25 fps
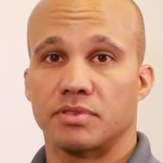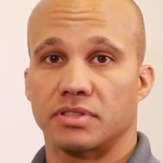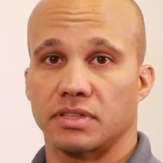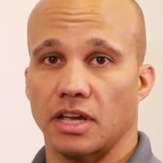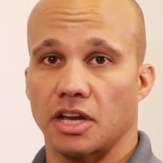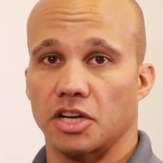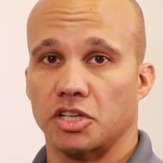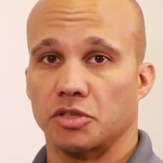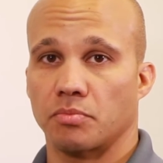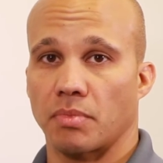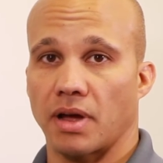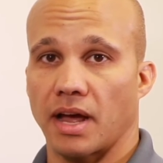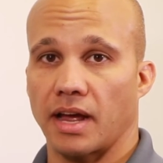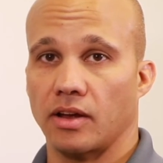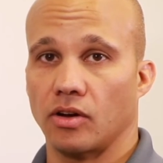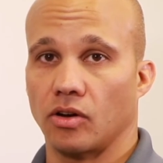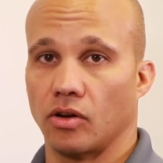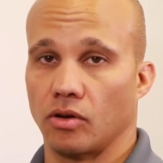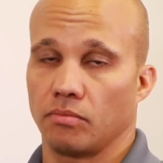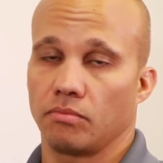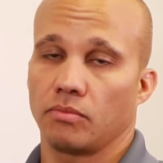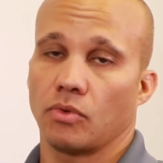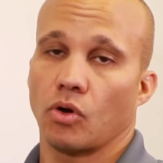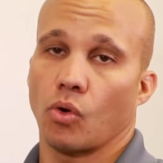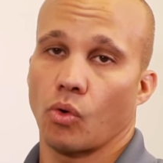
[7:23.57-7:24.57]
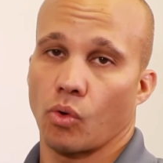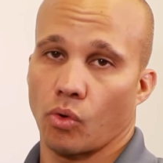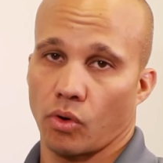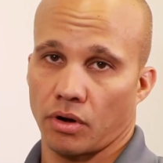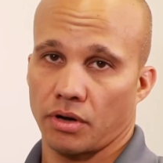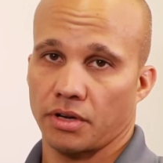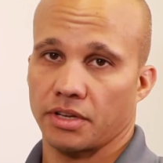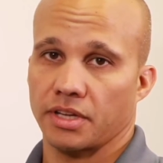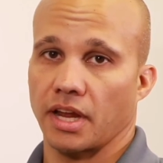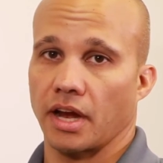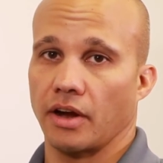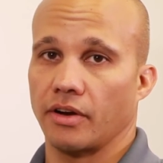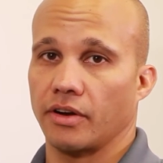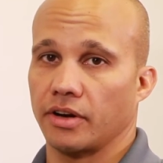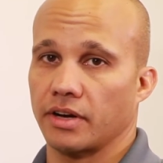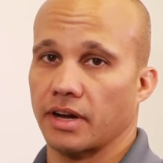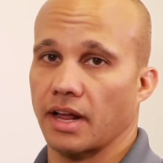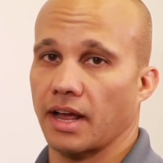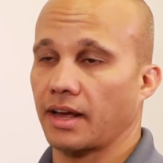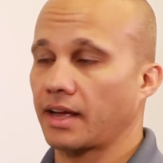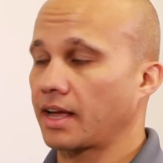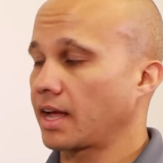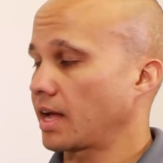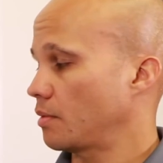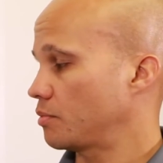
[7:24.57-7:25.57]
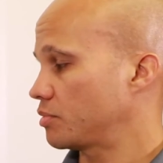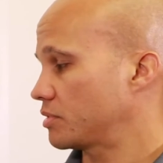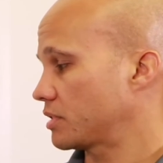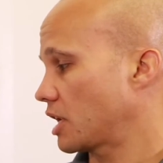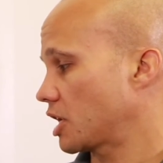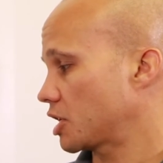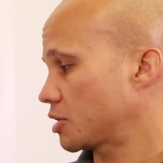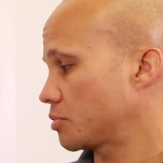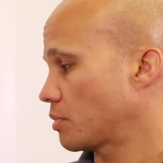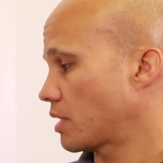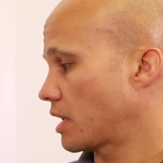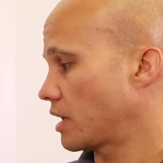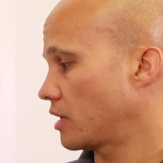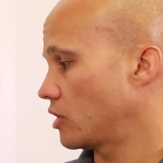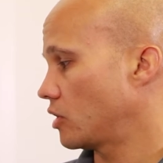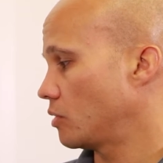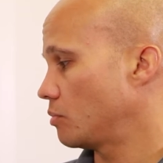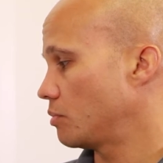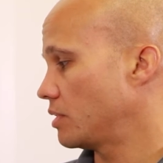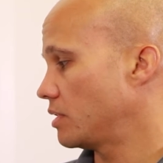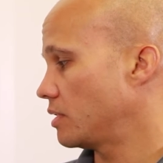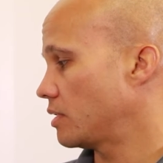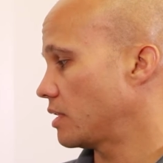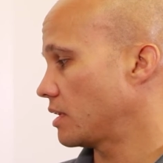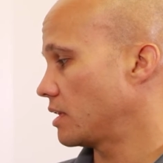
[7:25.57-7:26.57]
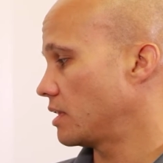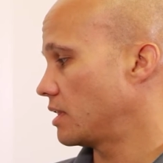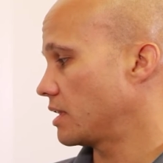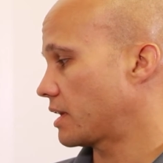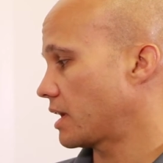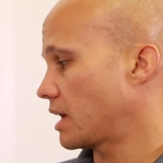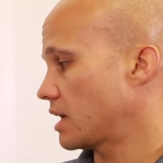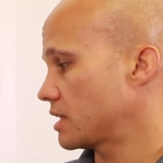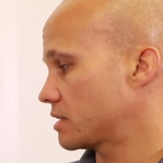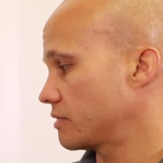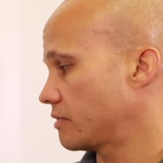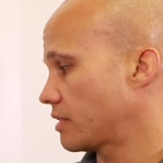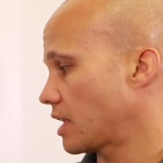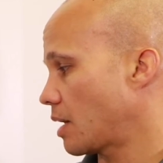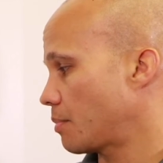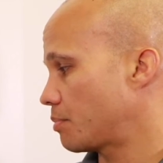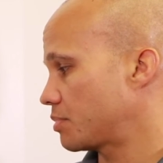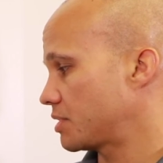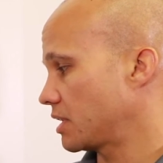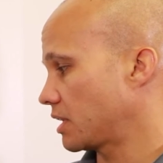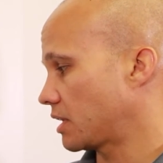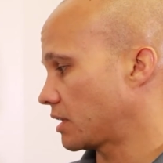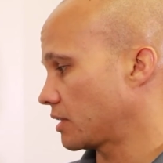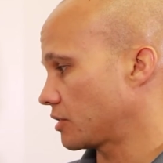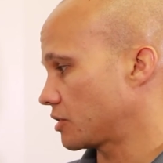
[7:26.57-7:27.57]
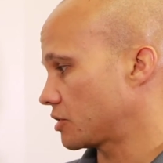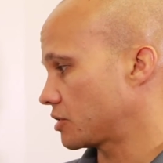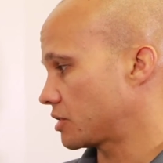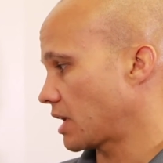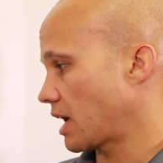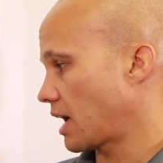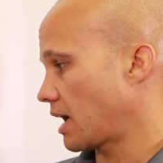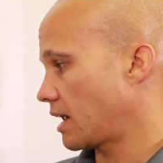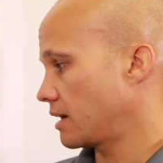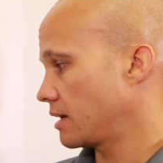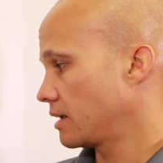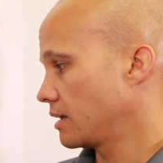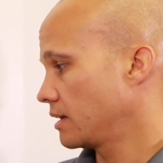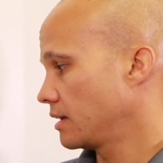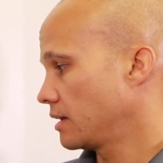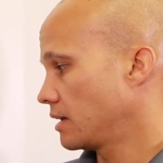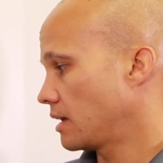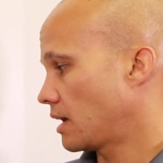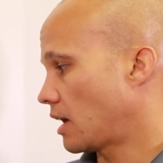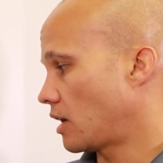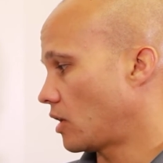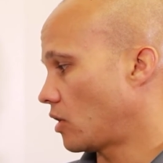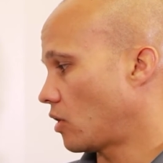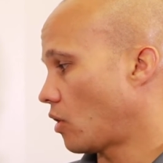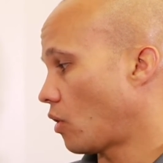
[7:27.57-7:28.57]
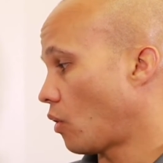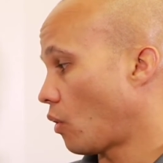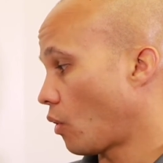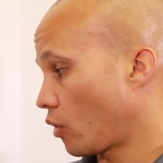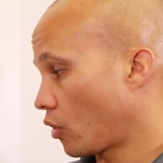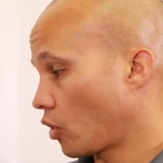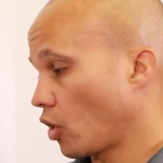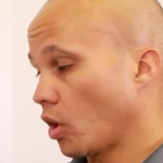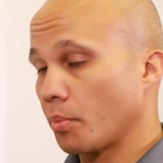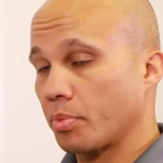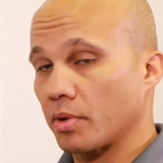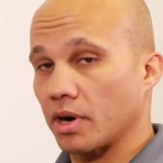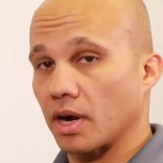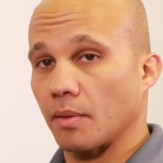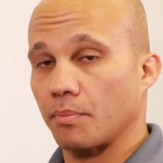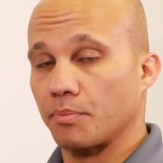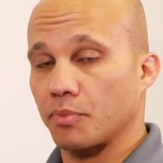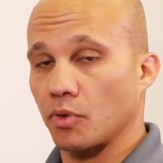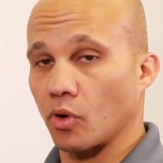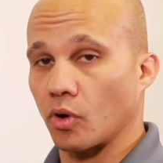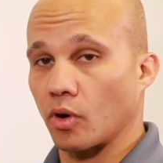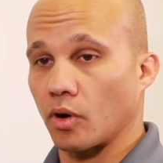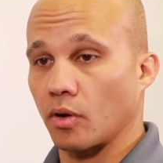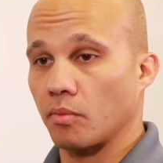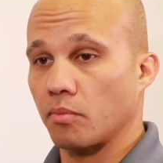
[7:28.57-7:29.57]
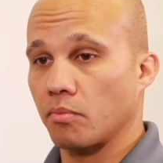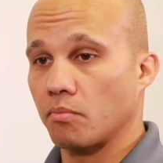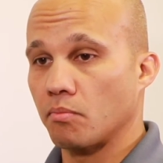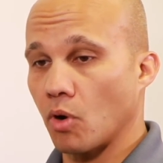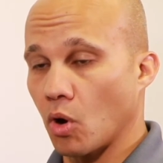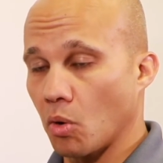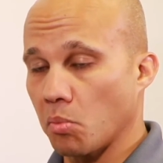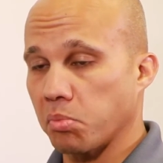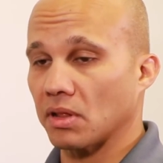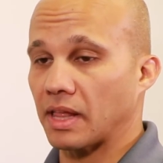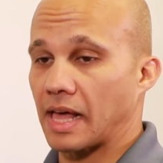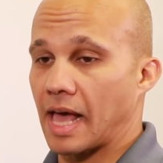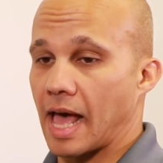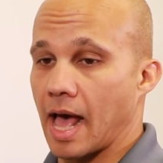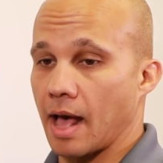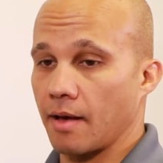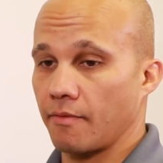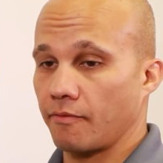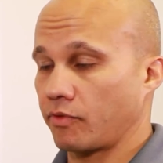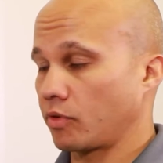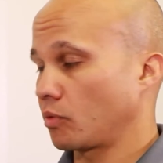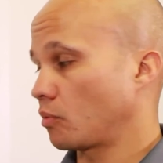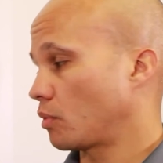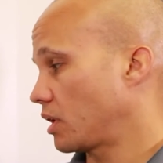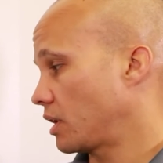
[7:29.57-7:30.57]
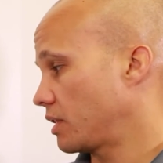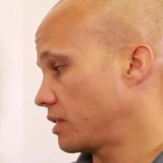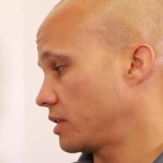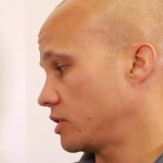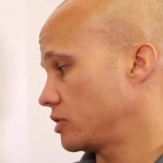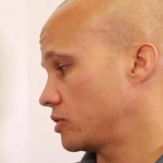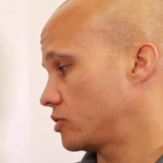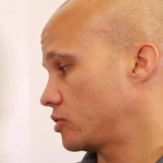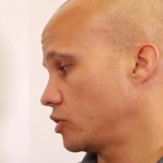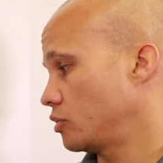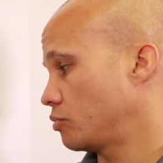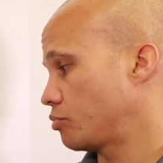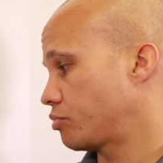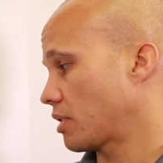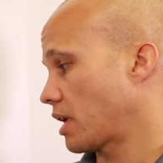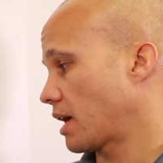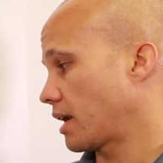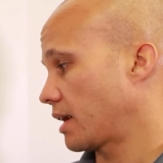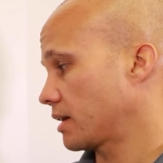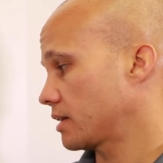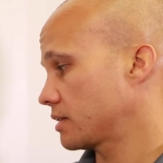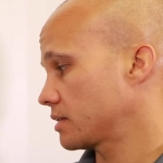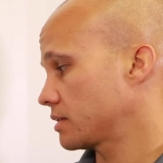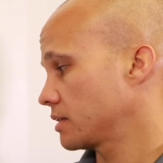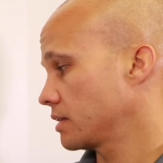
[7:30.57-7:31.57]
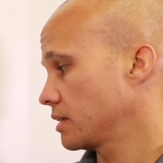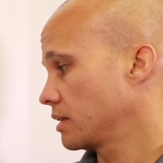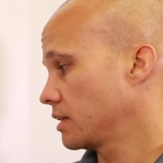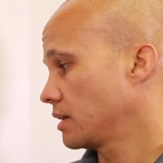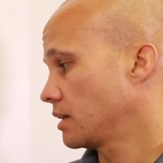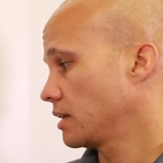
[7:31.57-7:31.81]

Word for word: slash myhome or carrier.com slash myhome in, in the case of that particular stat, and or open up your mobile app for one of these two products.